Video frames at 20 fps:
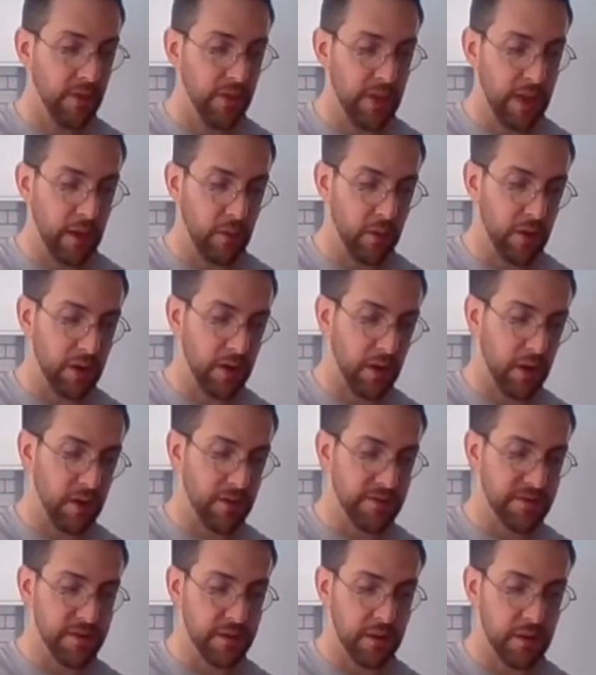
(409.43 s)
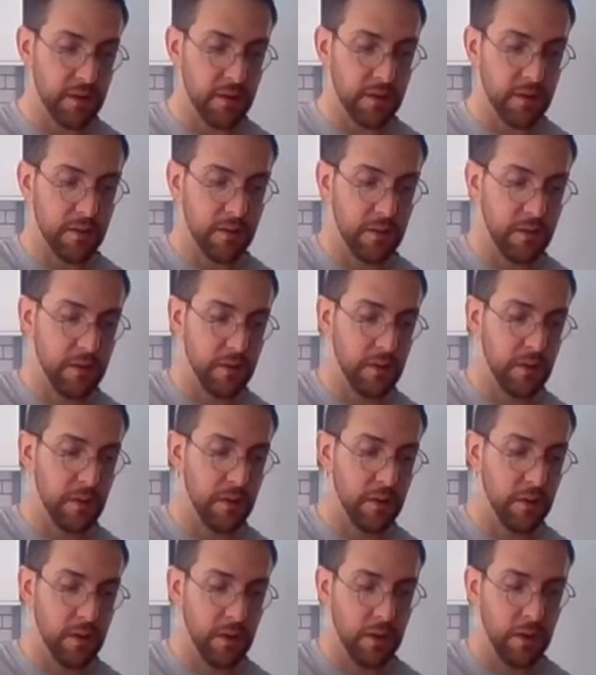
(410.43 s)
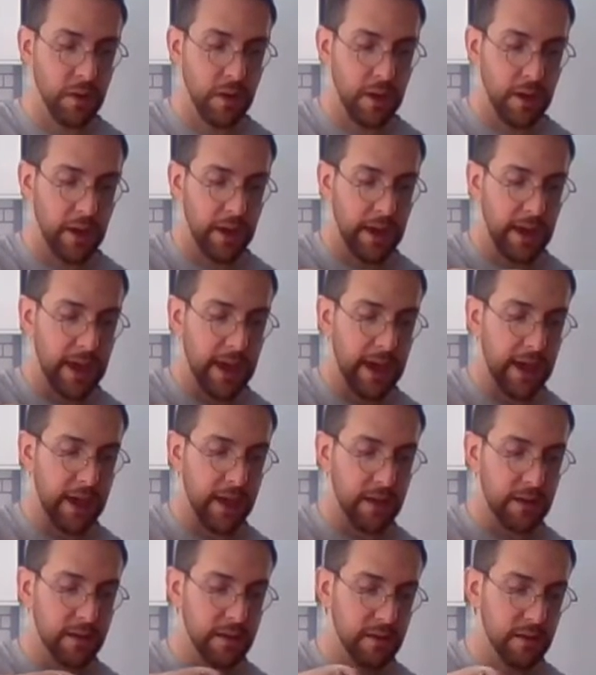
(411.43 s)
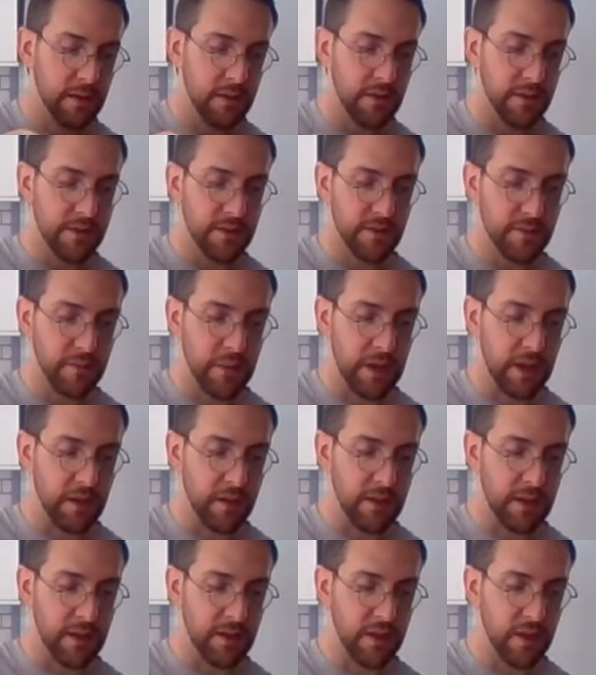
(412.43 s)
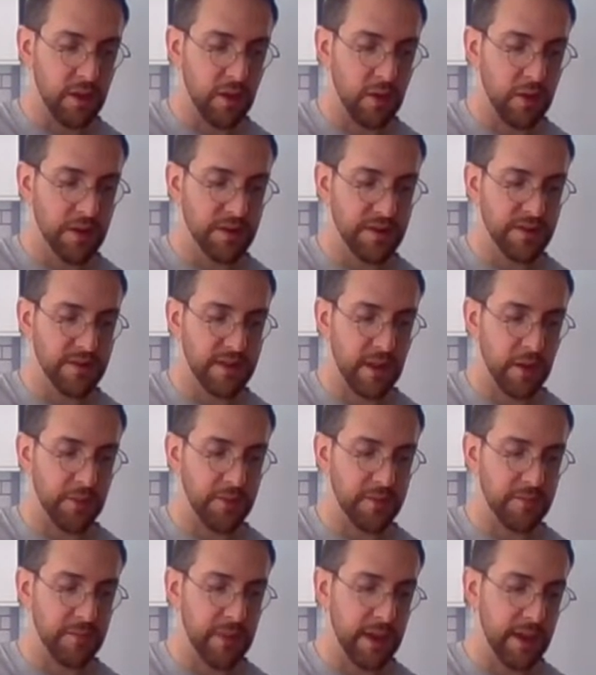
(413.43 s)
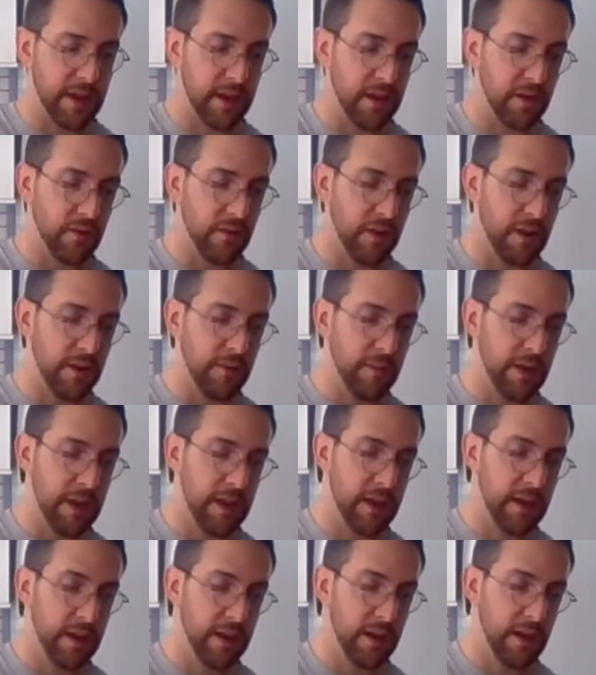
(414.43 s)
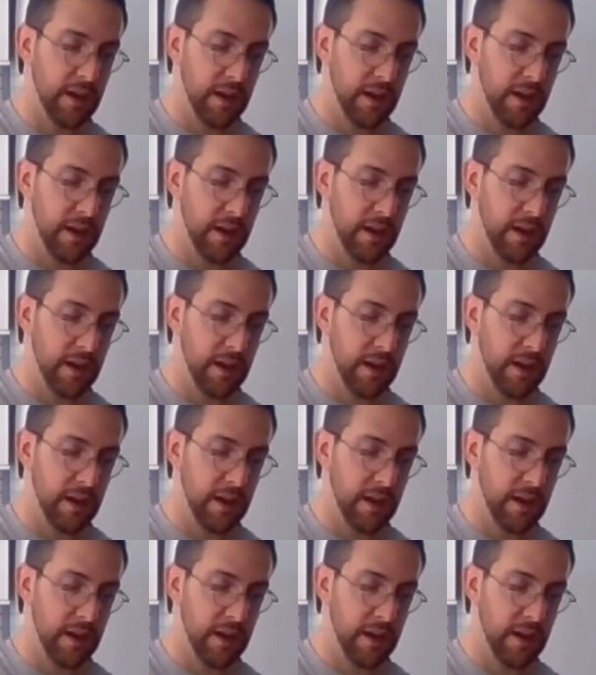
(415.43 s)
That would also add to this meal. Now the yogurt just helps make it creamy.